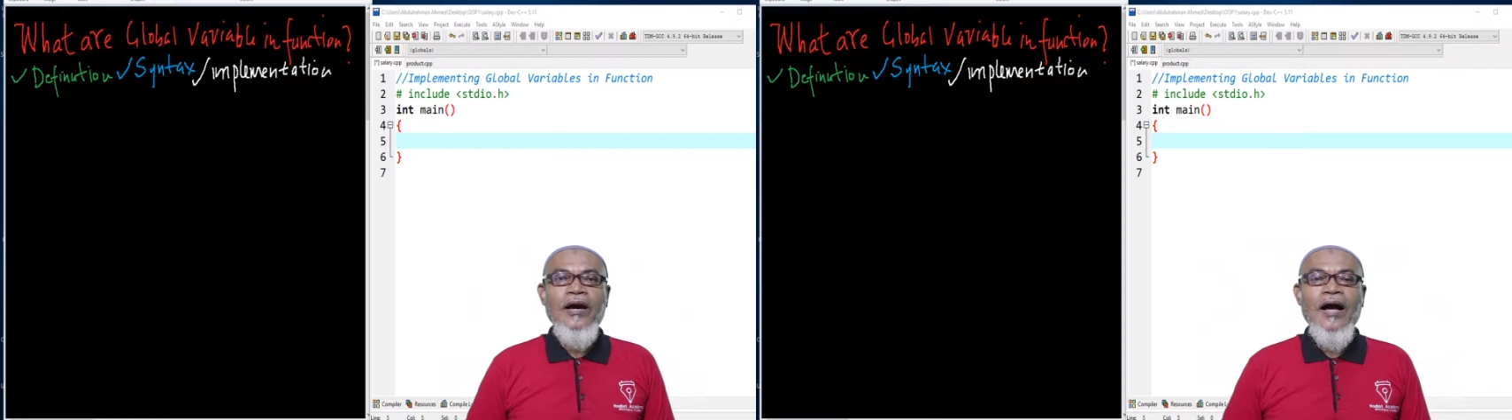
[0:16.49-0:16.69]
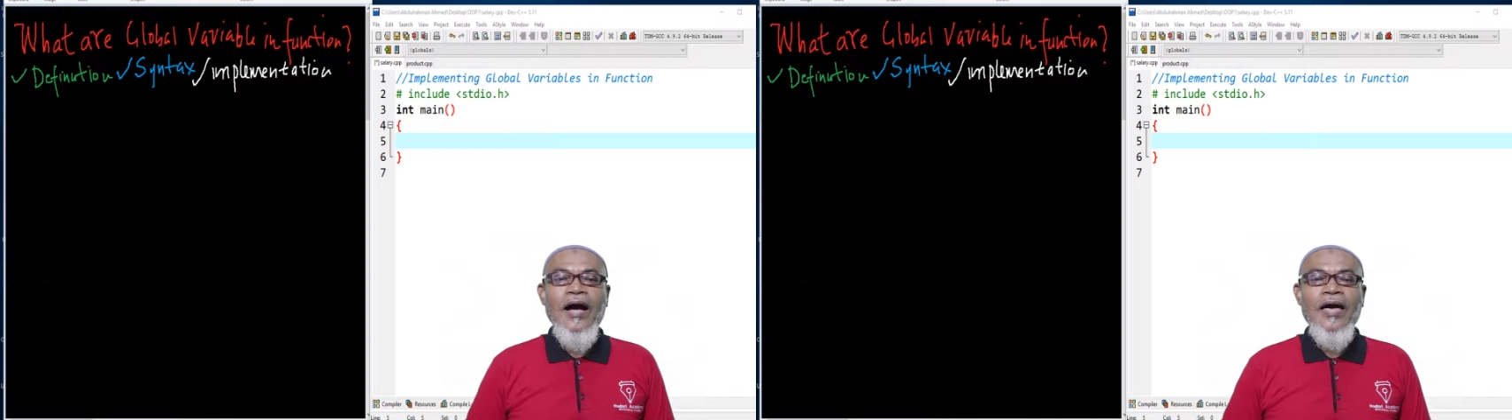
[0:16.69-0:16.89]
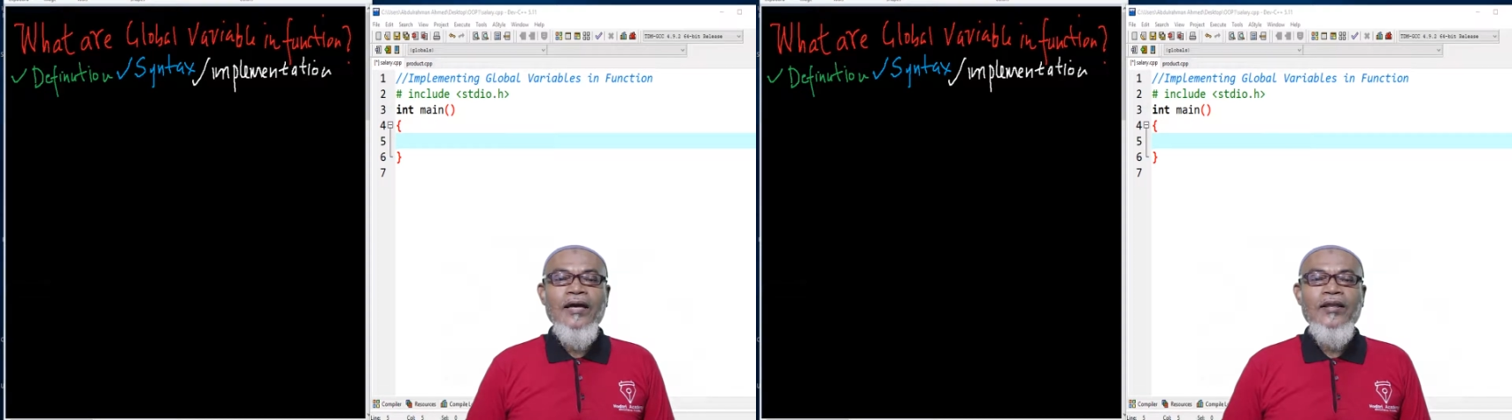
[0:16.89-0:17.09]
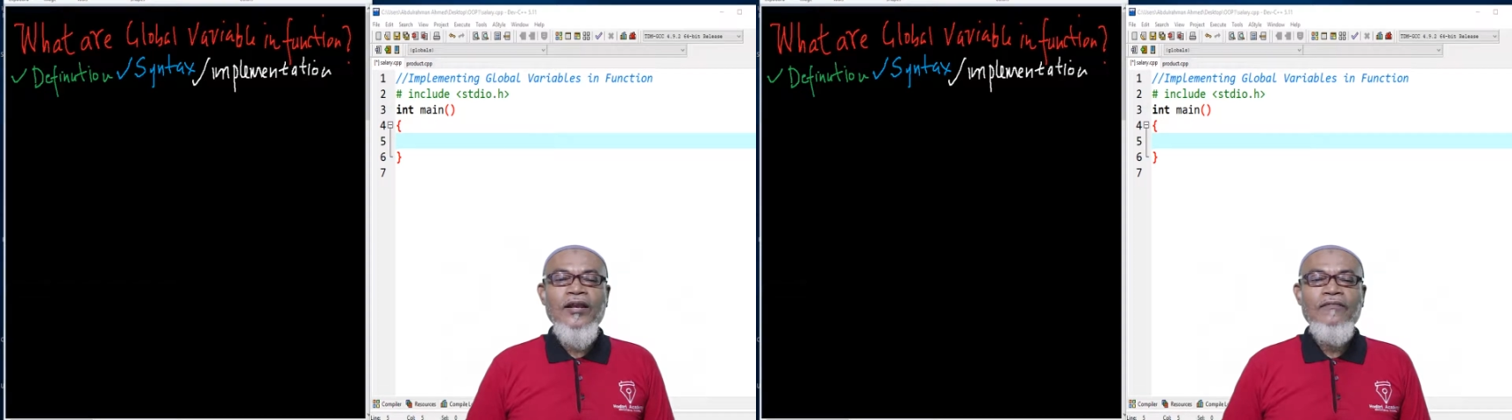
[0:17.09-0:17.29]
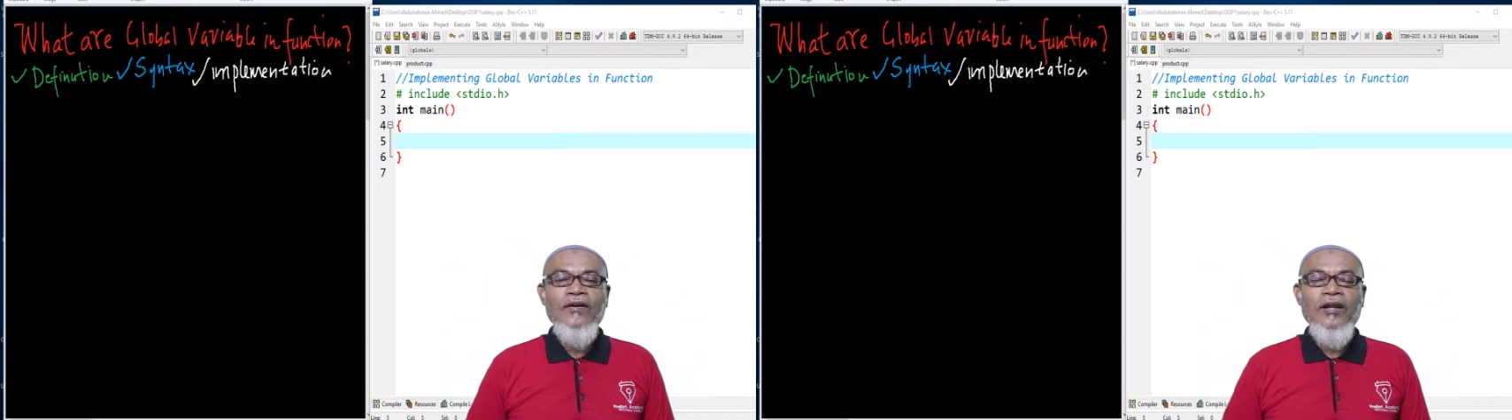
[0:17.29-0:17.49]
I
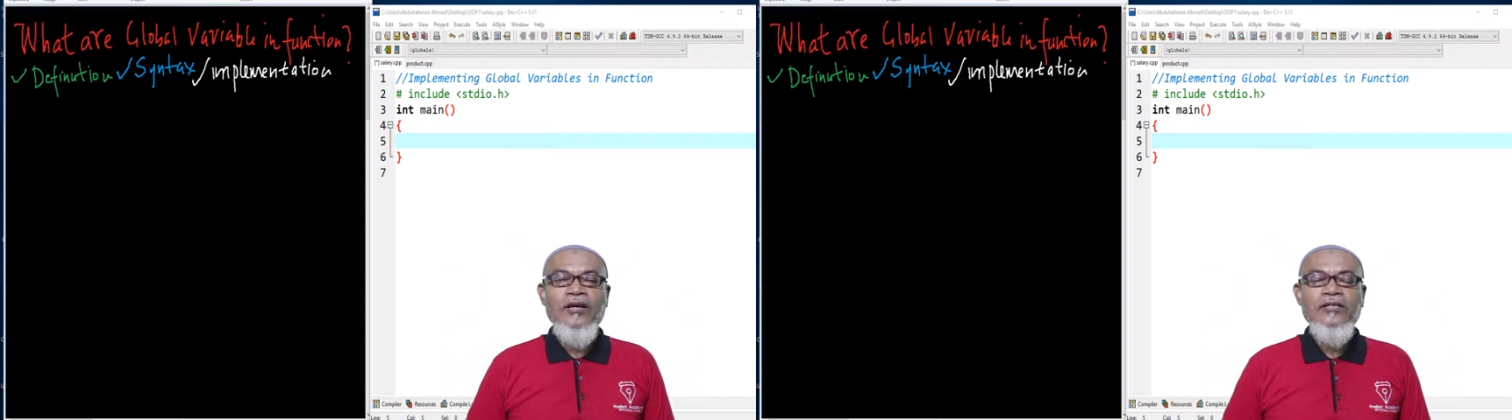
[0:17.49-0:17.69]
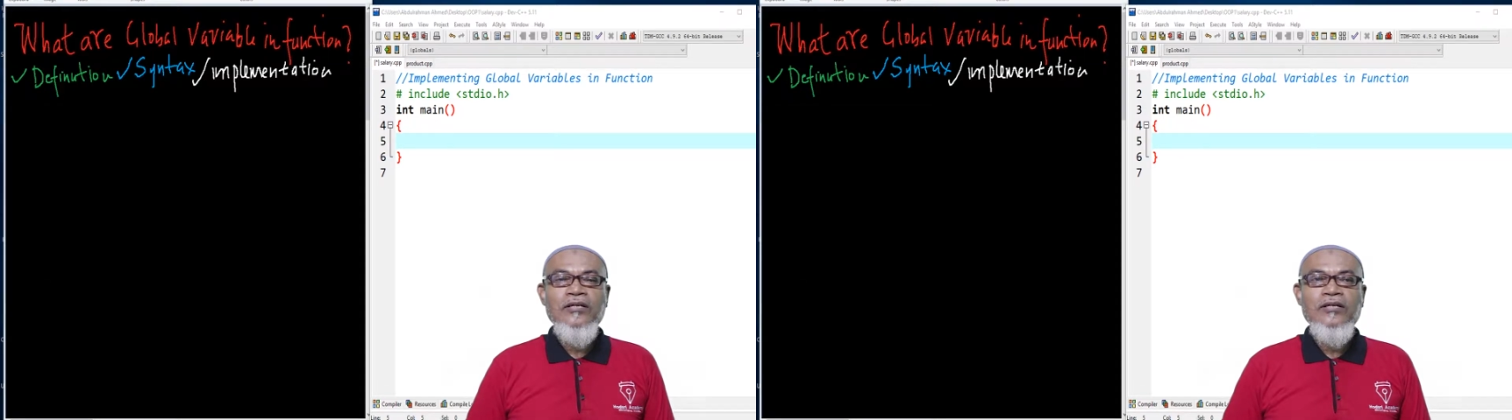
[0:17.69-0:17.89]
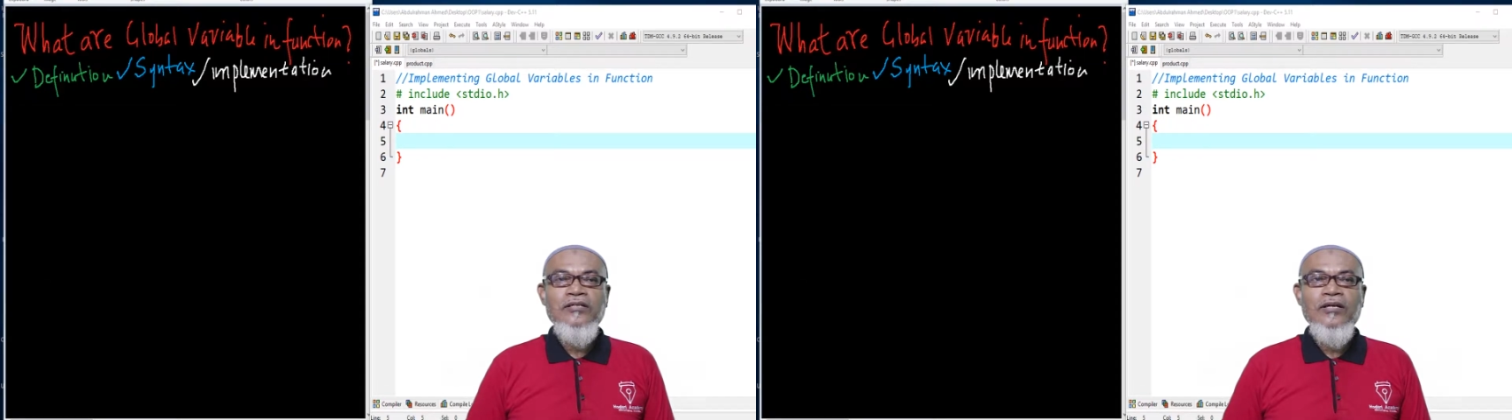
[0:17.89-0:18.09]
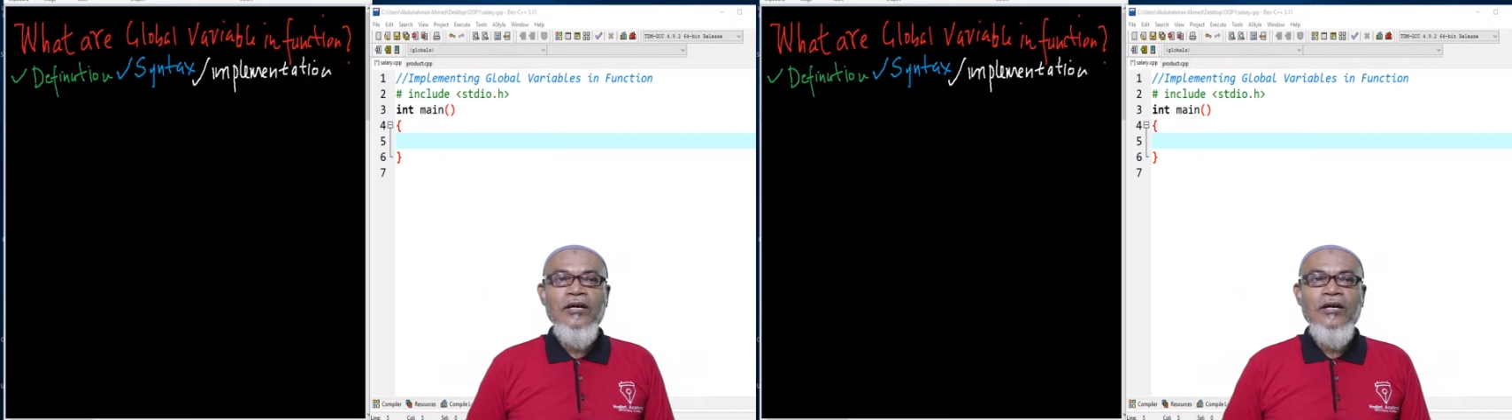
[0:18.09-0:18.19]
deliver lectures